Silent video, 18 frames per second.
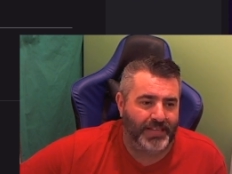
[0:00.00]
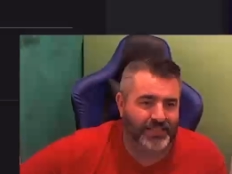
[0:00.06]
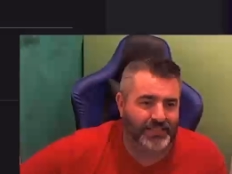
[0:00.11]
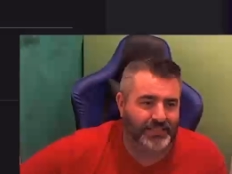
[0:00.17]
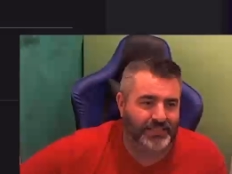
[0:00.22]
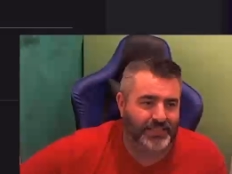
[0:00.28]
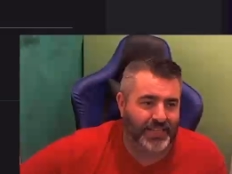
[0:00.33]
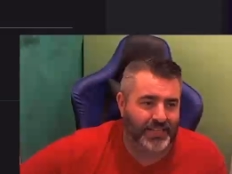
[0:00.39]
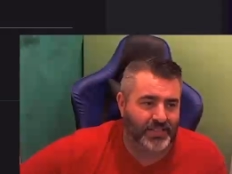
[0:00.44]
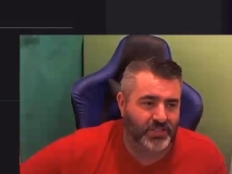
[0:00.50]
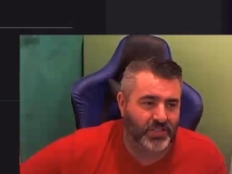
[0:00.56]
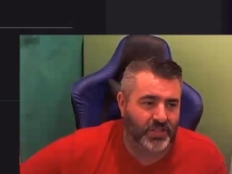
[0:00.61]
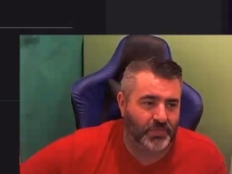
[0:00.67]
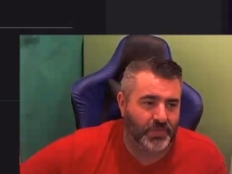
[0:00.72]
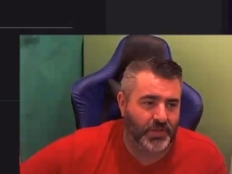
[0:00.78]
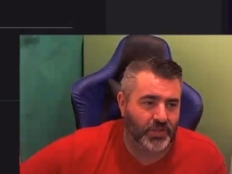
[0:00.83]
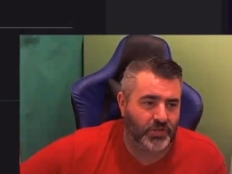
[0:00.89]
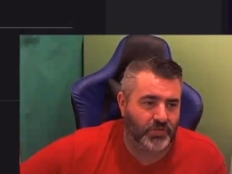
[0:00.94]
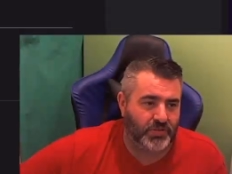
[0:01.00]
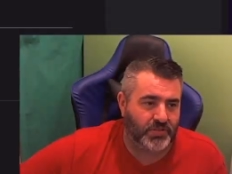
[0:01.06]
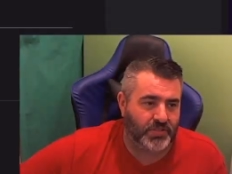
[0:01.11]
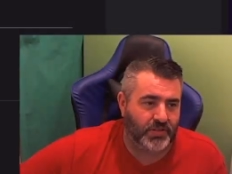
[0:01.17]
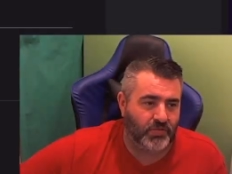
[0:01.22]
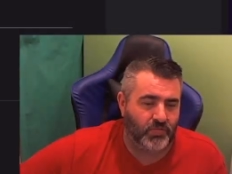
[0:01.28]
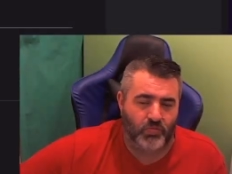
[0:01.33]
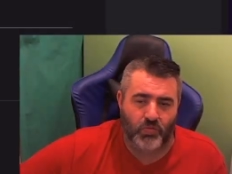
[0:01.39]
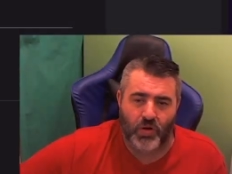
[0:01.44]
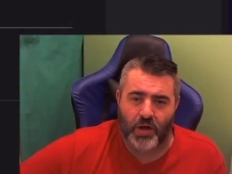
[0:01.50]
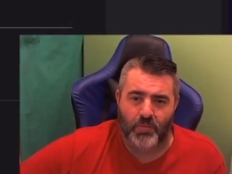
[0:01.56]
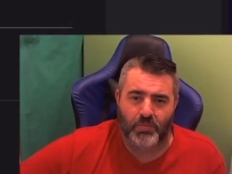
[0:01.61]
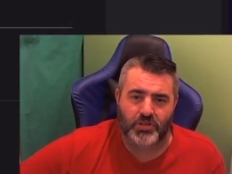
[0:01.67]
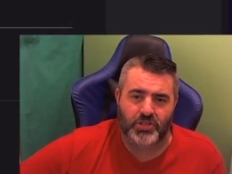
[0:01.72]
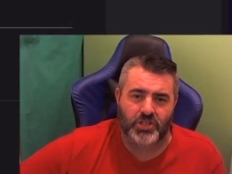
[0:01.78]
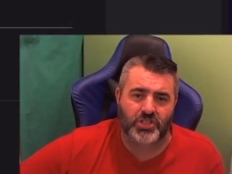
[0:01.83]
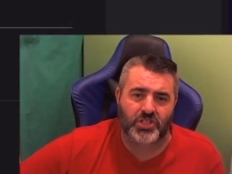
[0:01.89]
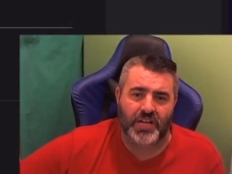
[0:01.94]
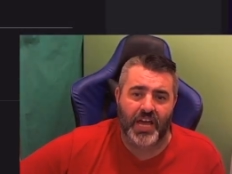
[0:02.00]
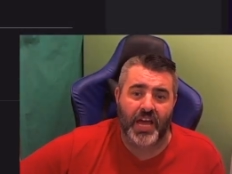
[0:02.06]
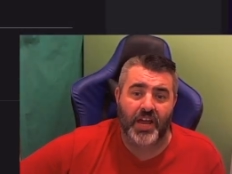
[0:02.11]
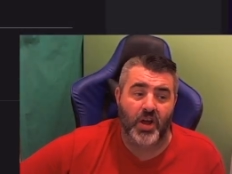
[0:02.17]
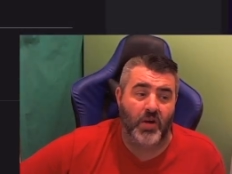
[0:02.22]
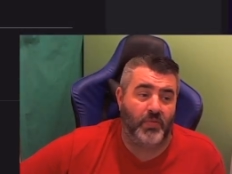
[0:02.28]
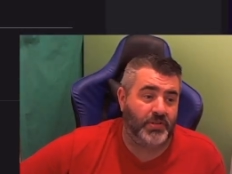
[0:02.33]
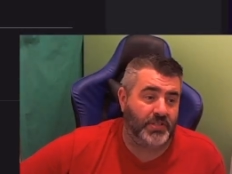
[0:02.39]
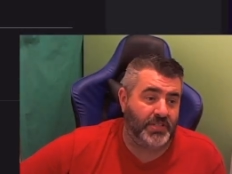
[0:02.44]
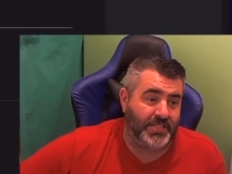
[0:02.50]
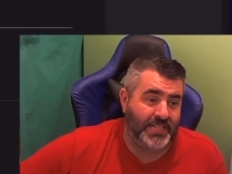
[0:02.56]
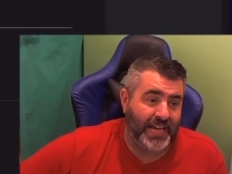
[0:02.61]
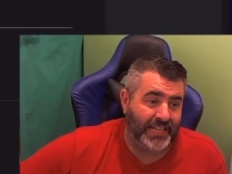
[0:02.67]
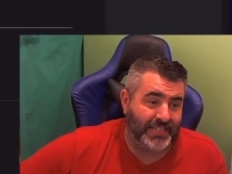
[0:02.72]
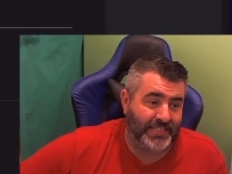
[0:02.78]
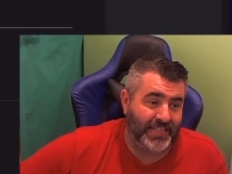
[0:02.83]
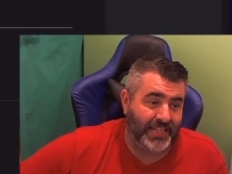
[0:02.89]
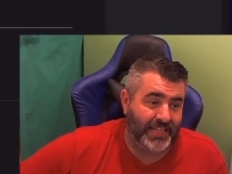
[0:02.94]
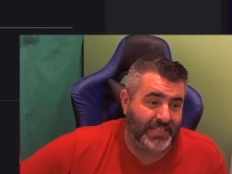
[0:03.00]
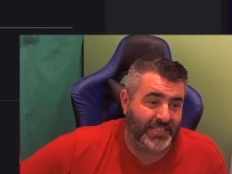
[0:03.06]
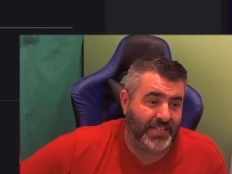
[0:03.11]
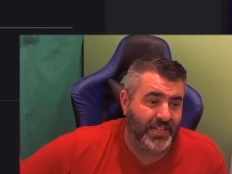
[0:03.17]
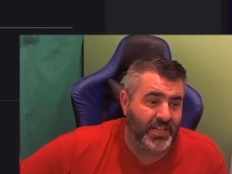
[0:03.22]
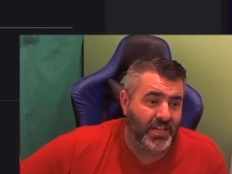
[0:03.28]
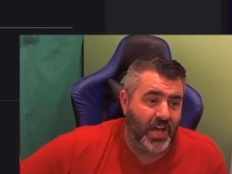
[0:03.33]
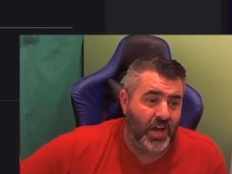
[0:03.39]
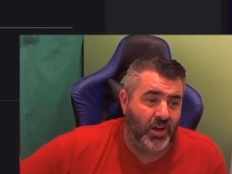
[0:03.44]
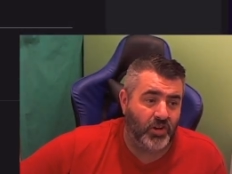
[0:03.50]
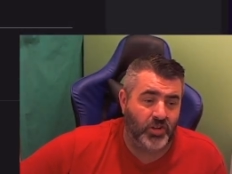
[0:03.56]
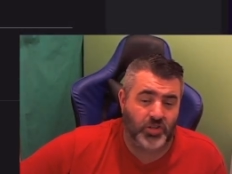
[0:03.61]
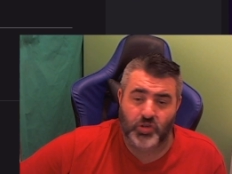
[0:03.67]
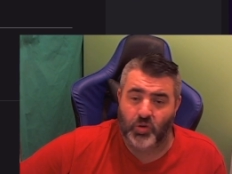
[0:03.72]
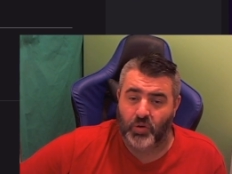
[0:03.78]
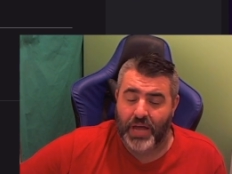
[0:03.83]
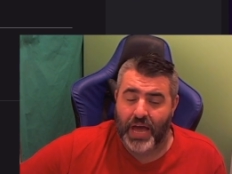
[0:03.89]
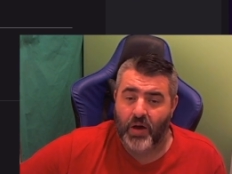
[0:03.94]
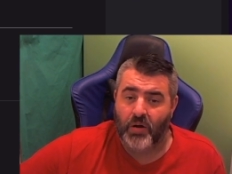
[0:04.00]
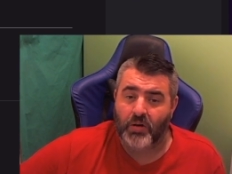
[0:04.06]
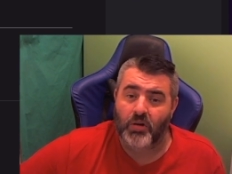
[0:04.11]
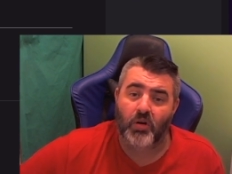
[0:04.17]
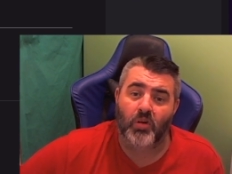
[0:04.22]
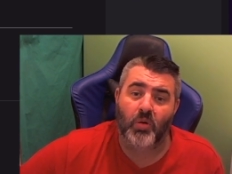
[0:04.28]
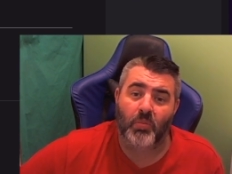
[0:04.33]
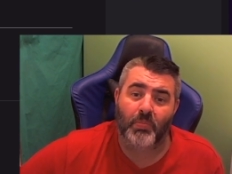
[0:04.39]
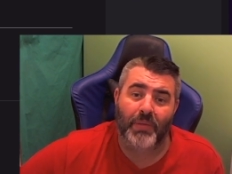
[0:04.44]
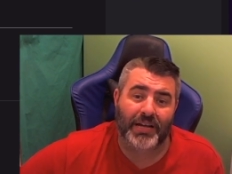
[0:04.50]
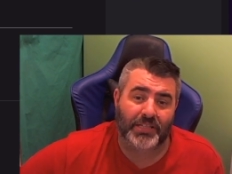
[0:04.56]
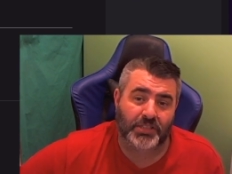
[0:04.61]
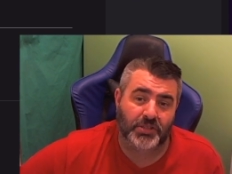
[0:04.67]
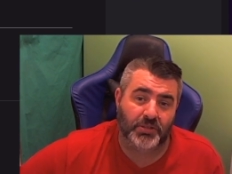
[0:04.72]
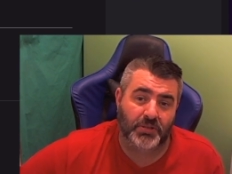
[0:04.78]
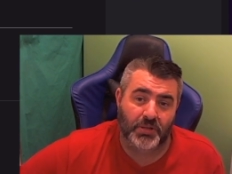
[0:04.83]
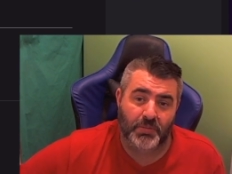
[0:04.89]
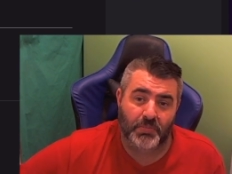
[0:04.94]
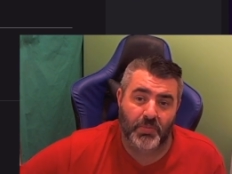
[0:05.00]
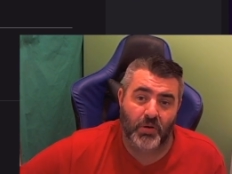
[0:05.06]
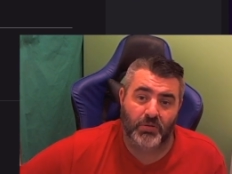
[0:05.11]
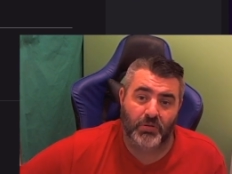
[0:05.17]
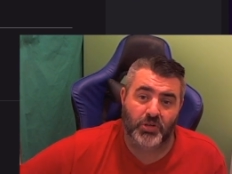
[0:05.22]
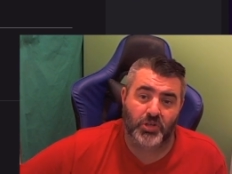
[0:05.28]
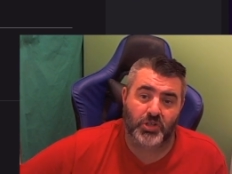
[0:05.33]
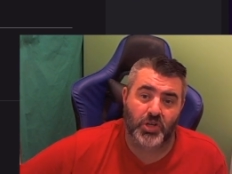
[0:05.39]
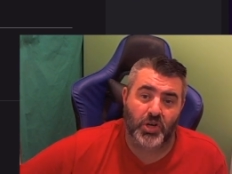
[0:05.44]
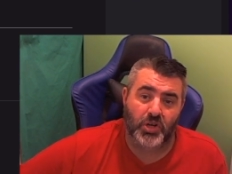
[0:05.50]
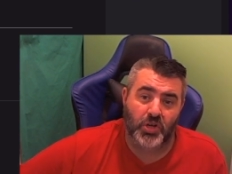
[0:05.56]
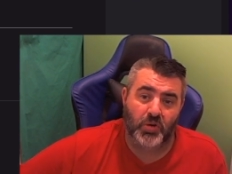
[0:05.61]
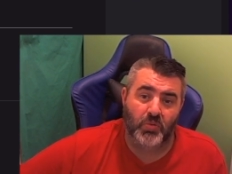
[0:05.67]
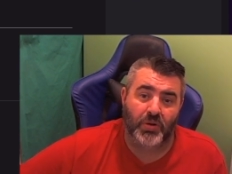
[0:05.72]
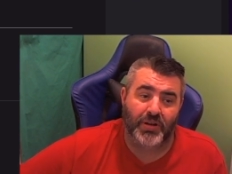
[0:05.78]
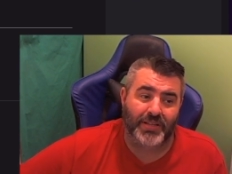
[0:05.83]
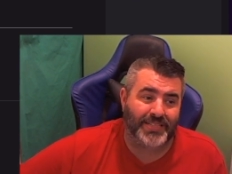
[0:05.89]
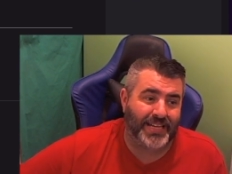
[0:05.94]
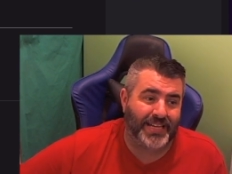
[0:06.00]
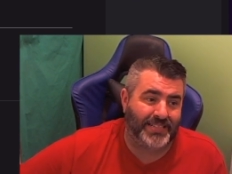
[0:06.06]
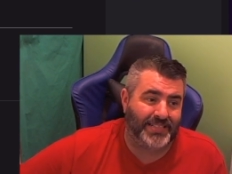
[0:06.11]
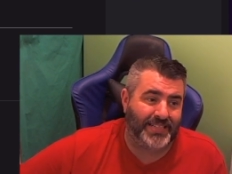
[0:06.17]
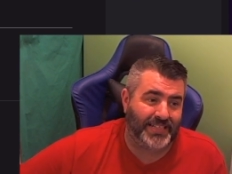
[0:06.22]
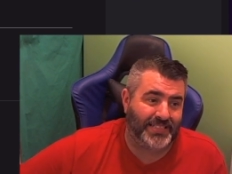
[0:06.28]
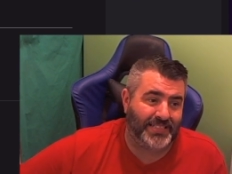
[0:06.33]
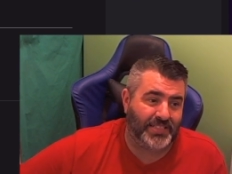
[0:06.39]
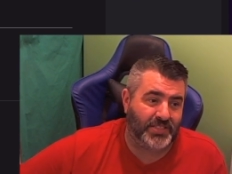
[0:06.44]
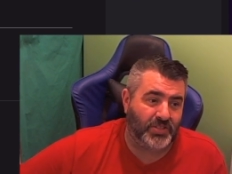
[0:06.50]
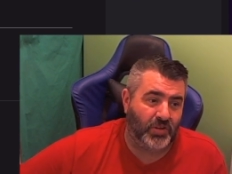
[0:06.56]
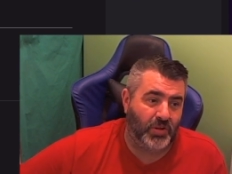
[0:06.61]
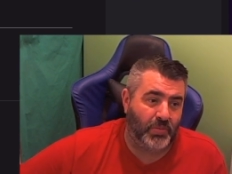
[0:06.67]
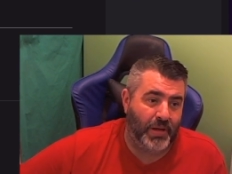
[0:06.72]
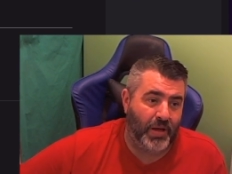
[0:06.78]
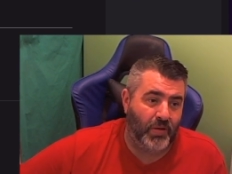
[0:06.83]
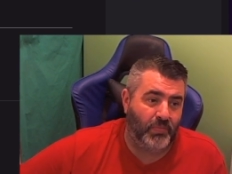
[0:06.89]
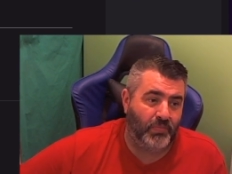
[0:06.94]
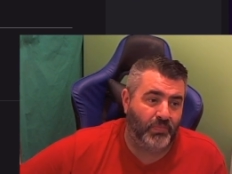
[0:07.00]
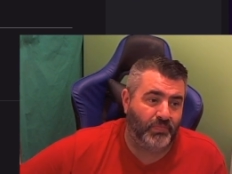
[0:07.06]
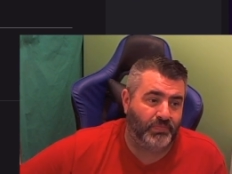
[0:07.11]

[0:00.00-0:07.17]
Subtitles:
that's going to be interesting. Right, we're just going to head over to tactics. I'm going to sort it out and I'll come back to you in a moment and show you what the tactics is all about.